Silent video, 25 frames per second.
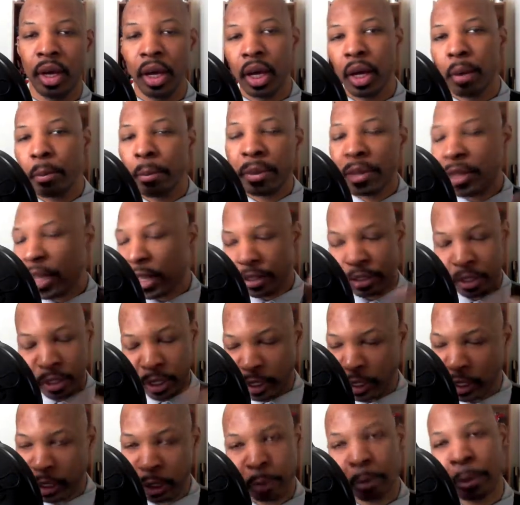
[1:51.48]
But that's getting a
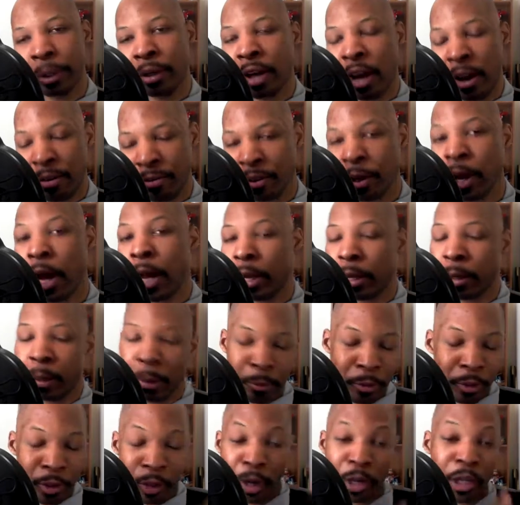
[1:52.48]
little bit off topic. I'm
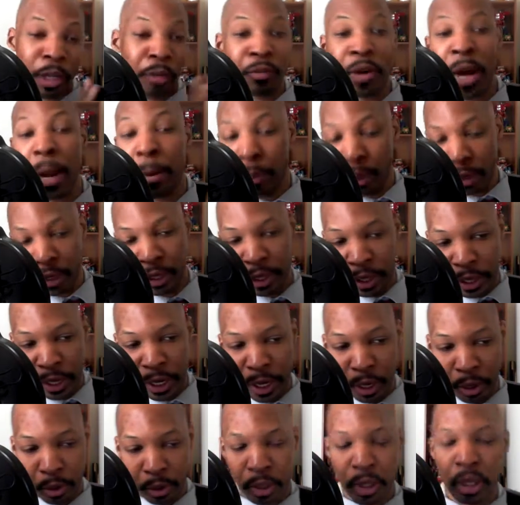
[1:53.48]
sorry to ramble there now.
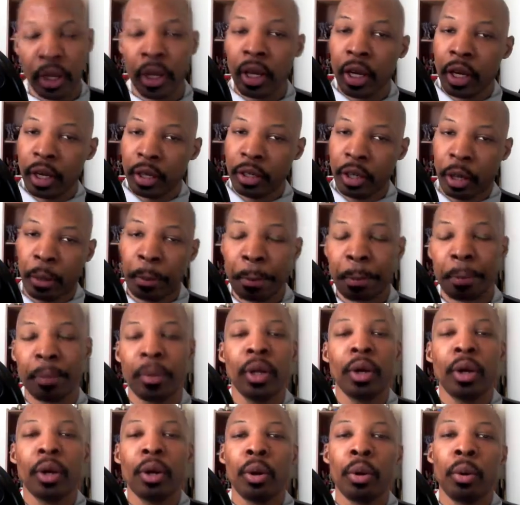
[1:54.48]
No.
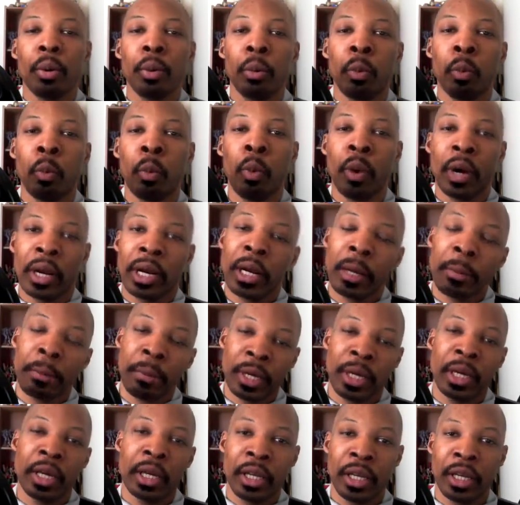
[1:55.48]
What I
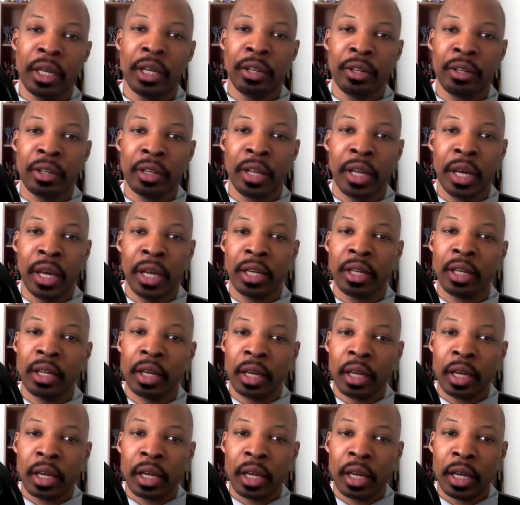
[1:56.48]
mean is that
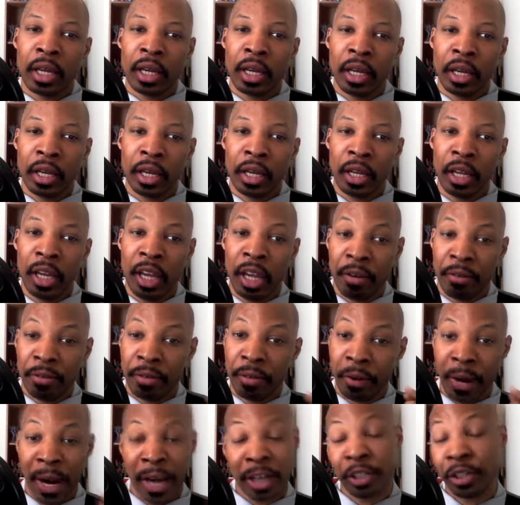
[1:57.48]
if there
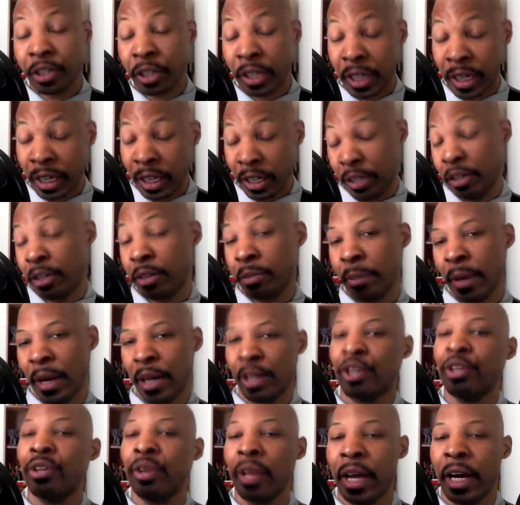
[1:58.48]
actually is
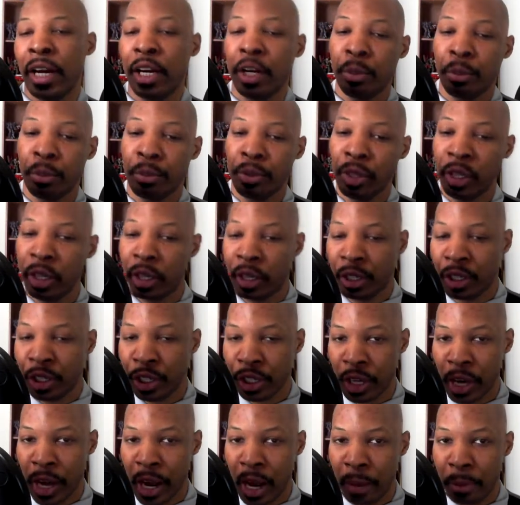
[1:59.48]
magical items in a
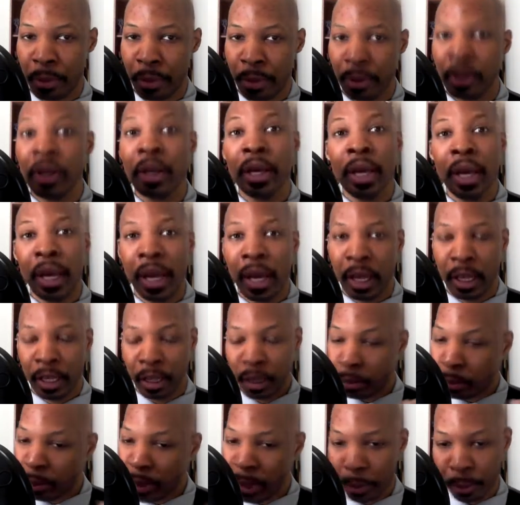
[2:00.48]
shop and
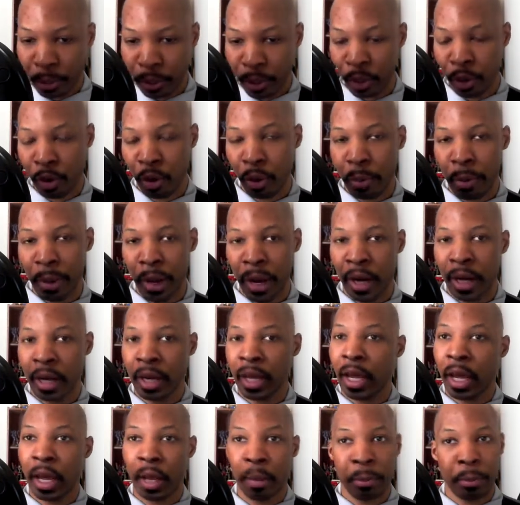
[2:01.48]
people know about it
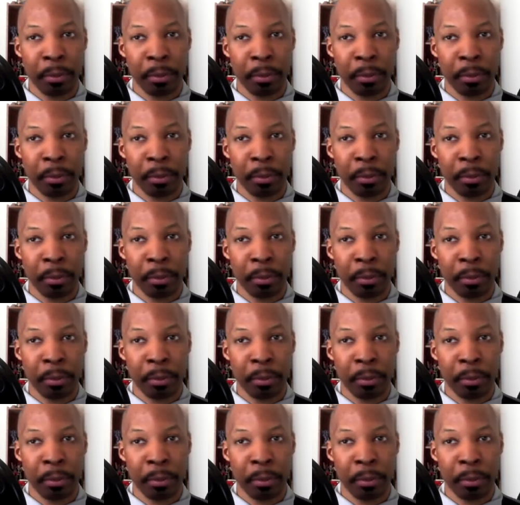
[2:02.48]
and